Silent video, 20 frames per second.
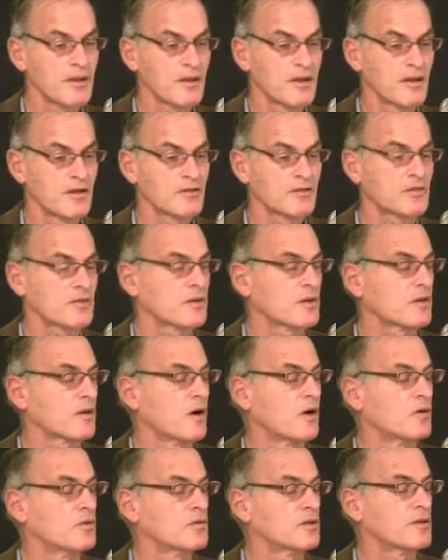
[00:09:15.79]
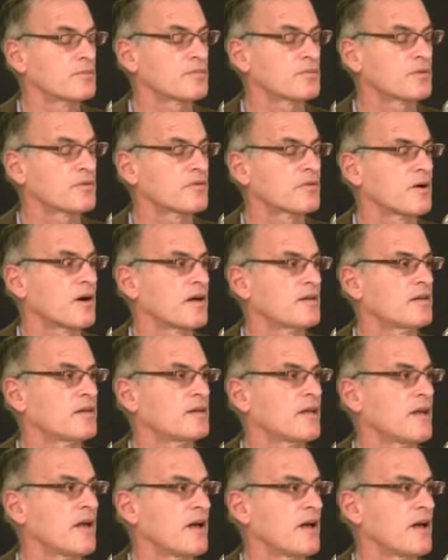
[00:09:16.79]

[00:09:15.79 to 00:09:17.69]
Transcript: Israel only provided